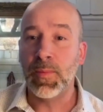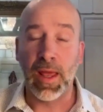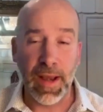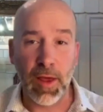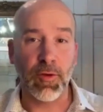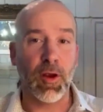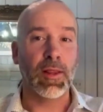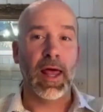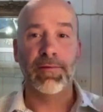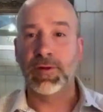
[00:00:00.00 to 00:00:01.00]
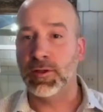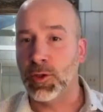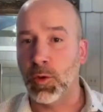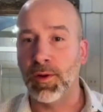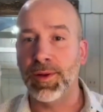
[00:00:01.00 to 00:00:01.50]
And now there are a lot of new
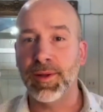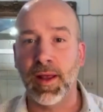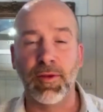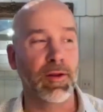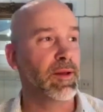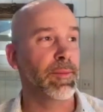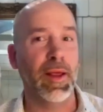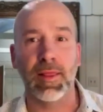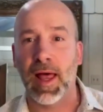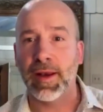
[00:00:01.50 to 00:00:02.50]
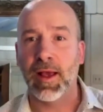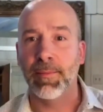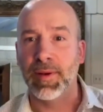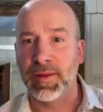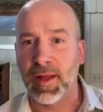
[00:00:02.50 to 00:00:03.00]
tools. And there's going to be a lot of
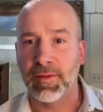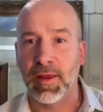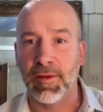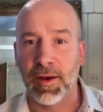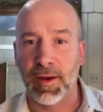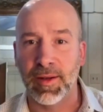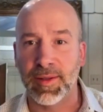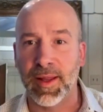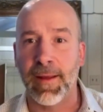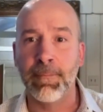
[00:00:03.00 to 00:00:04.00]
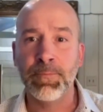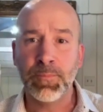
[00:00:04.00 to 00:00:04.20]
companies out there that are going to say,